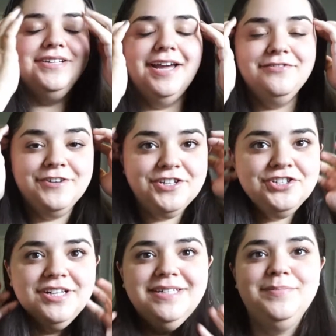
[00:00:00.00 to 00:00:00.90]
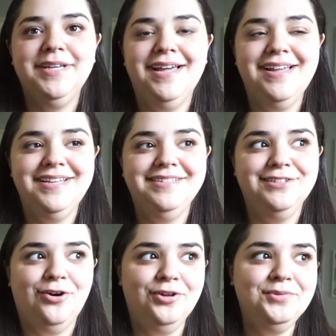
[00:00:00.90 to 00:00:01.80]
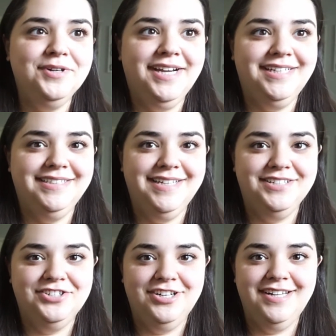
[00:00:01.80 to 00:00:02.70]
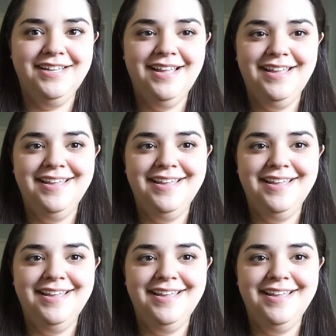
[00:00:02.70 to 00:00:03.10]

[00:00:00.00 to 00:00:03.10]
kind of frustrated because all the work I did yesterday